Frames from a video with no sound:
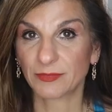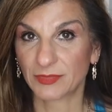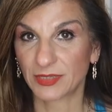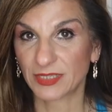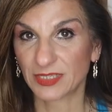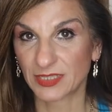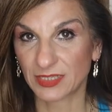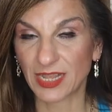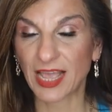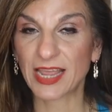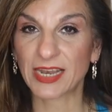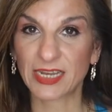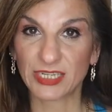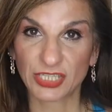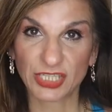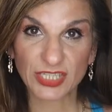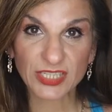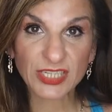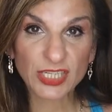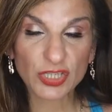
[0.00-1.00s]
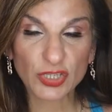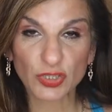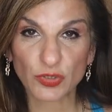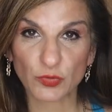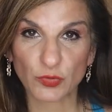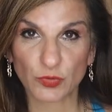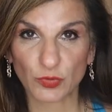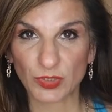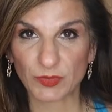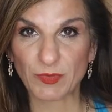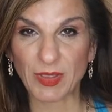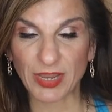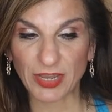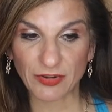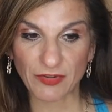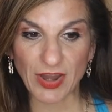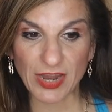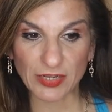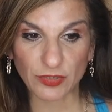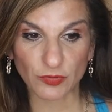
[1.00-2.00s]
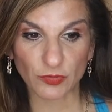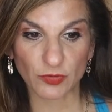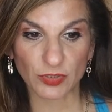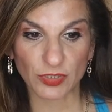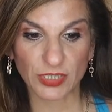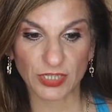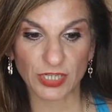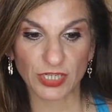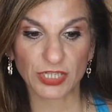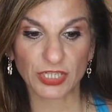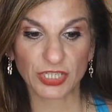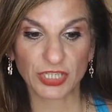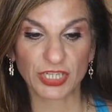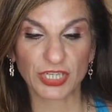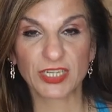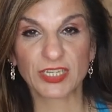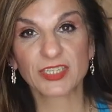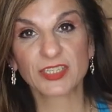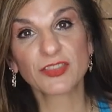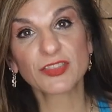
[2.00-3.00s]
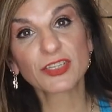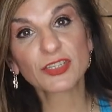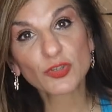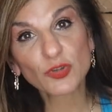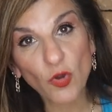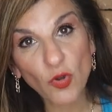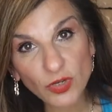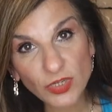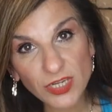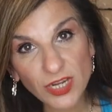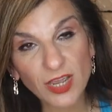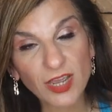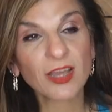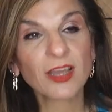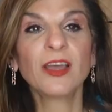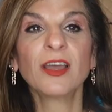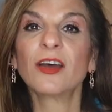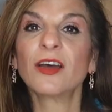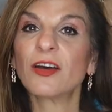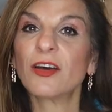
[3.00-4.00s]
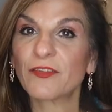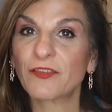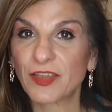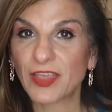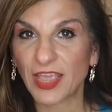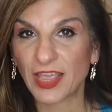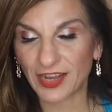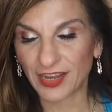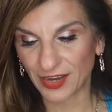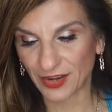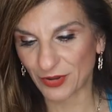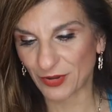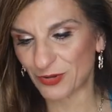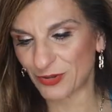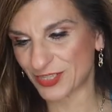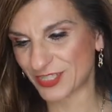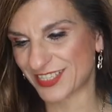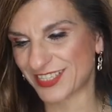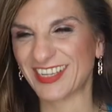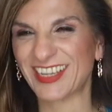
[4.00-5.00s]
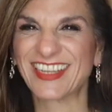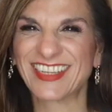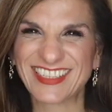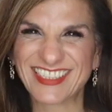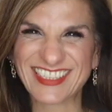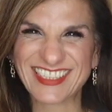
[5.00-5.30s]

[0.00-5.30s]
That's Anna, just in case you don't know, is my granddaughter. She is the daughter of Kelly and Costa.